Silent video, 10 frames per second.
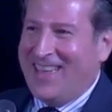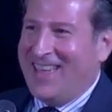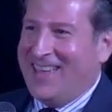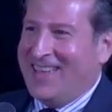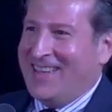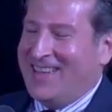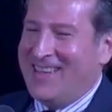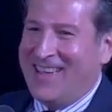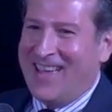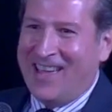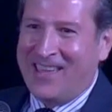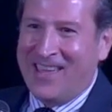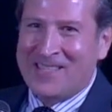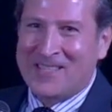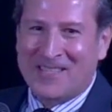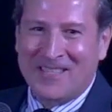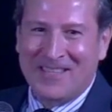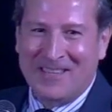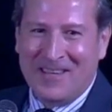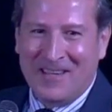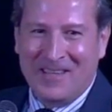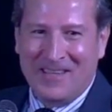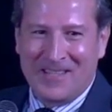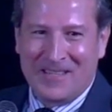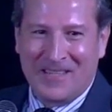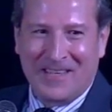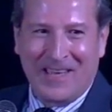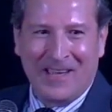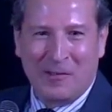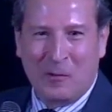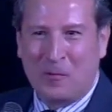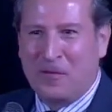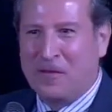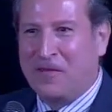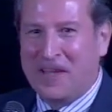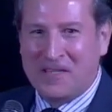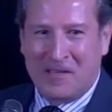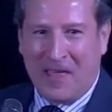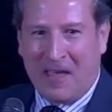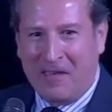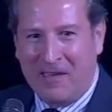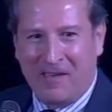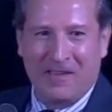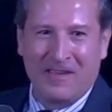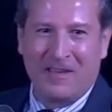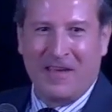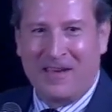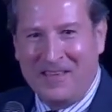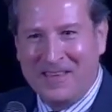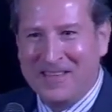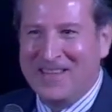I guess God is a kind of a fast-tracking guy,